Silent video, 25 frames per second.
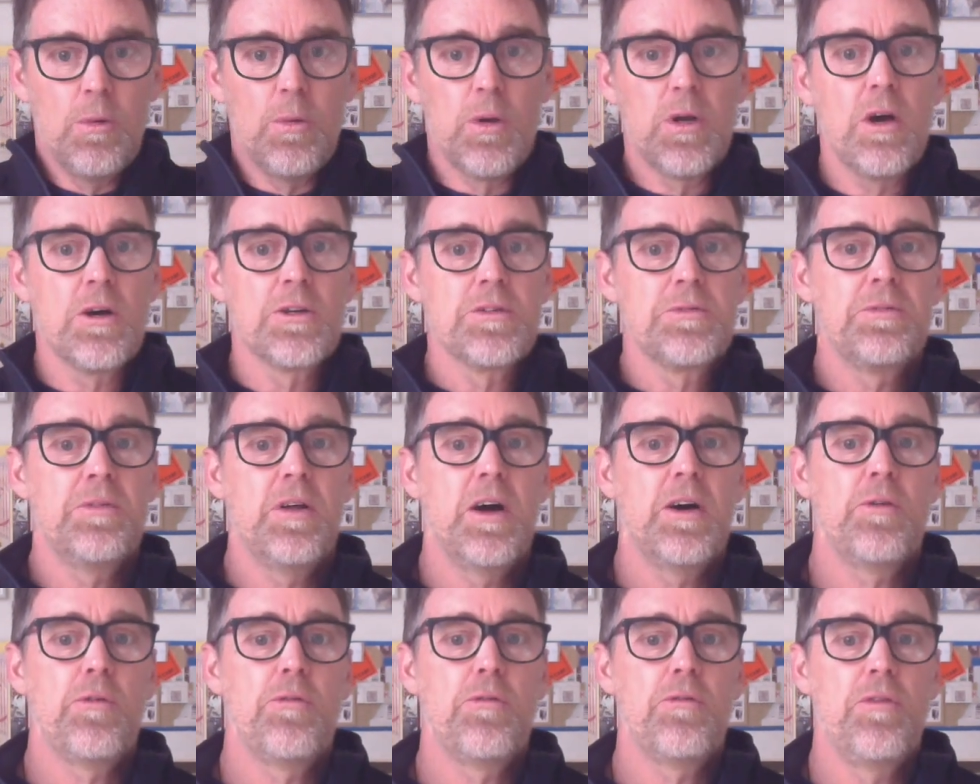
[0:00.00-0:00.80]
go into
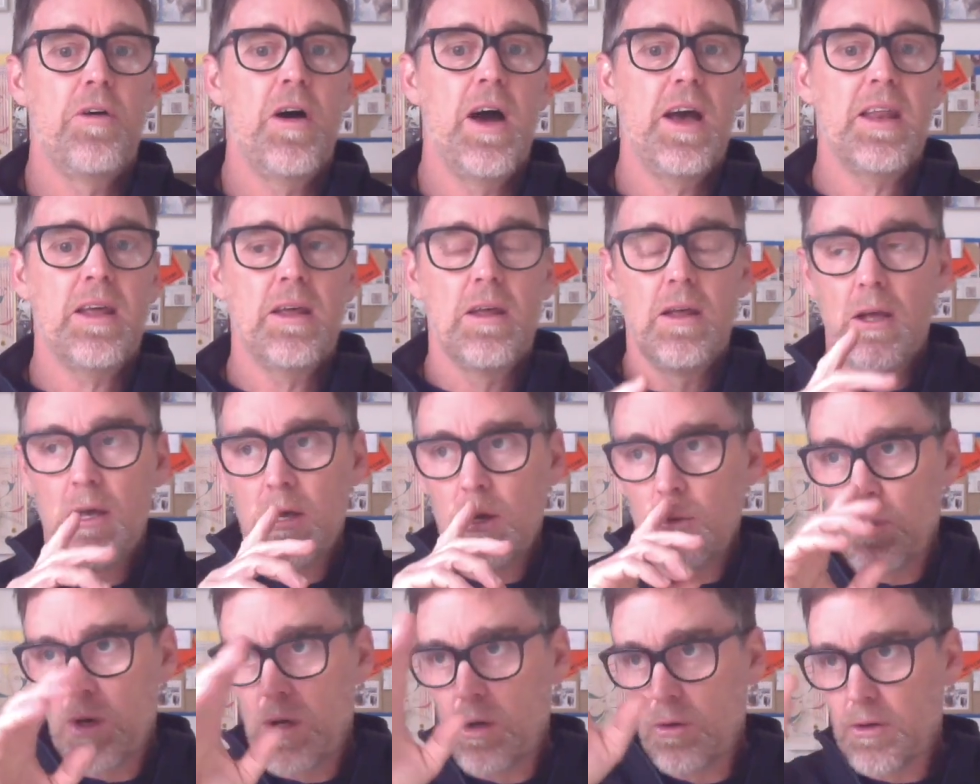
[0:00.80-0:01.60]
flight or fight,
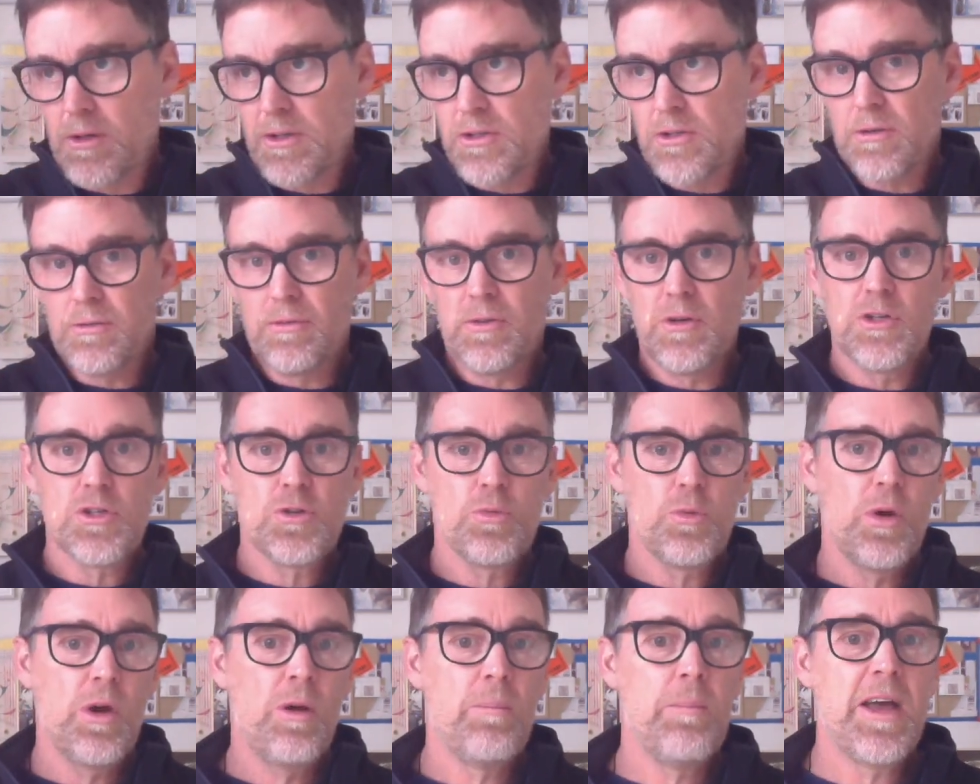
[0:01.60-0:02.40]
we look into the
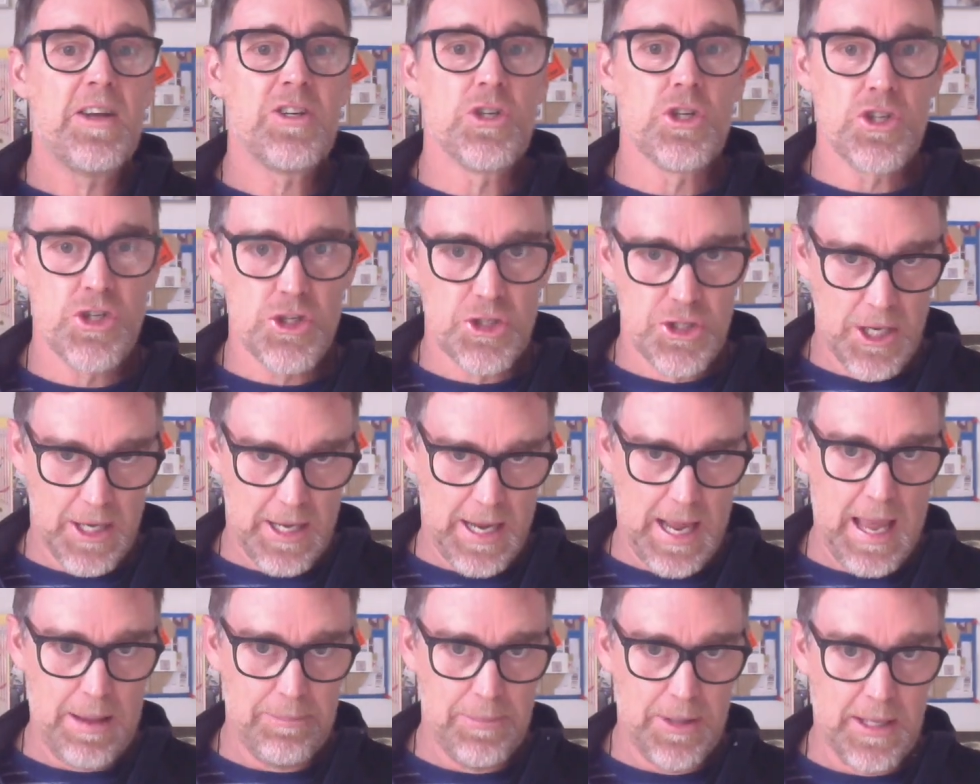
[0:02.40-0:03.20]
future, we imagine shit
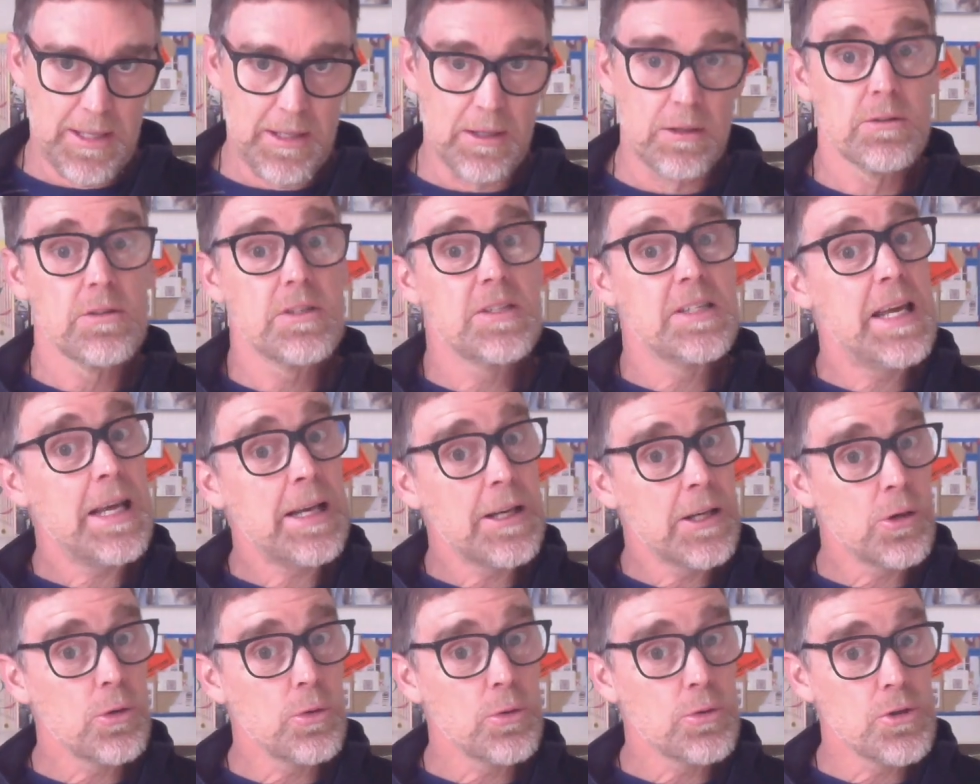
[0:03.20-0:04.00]
happening.
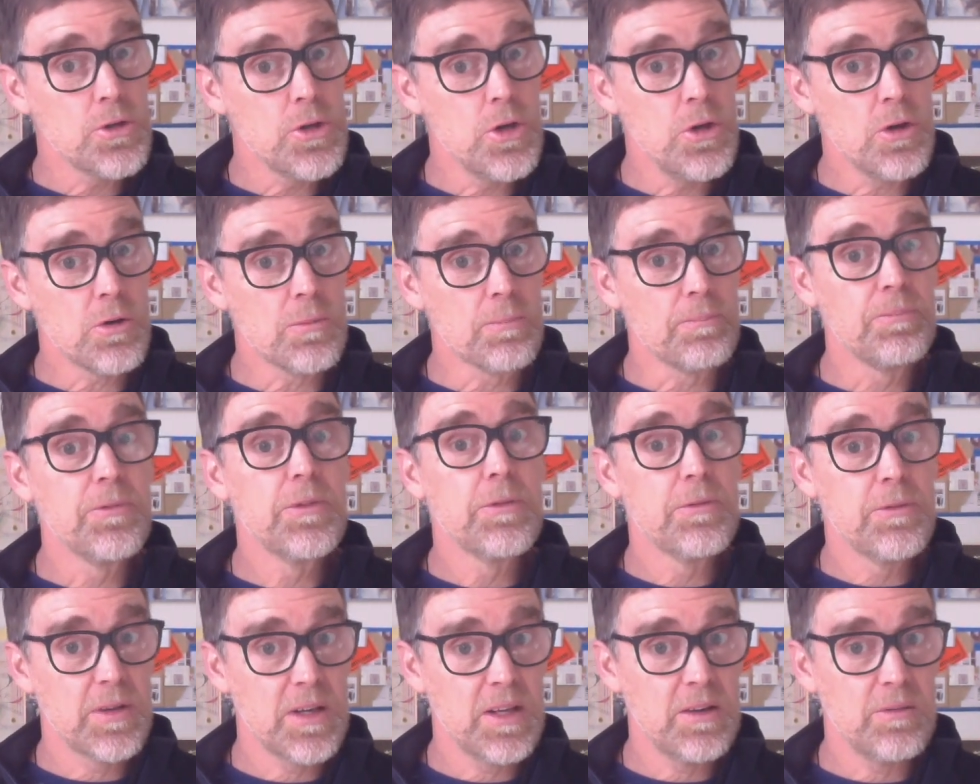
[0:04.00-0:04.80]
Technical term,
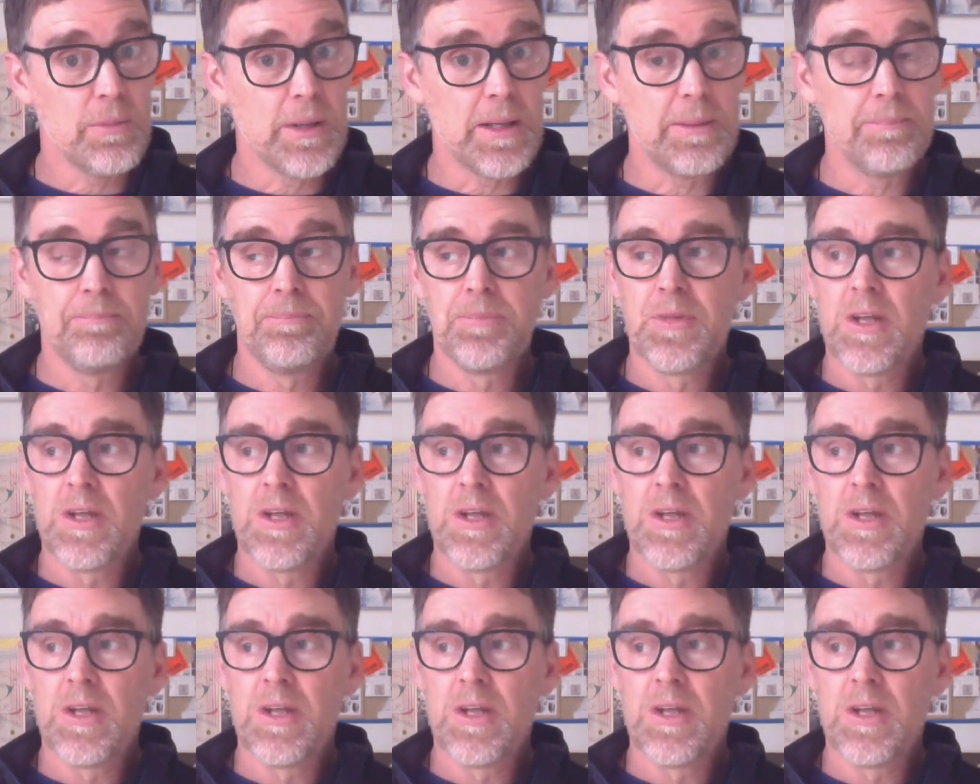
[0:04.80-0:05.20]
forgive me.